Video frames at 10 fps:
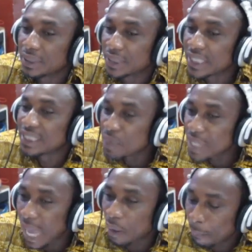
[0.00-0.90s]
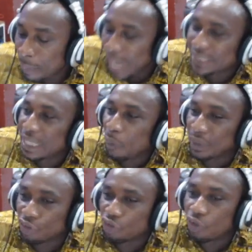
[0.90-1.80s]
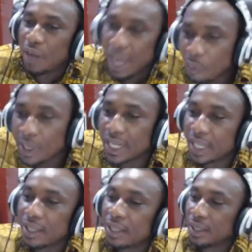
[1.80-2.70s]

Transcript: seat be a party our station a win.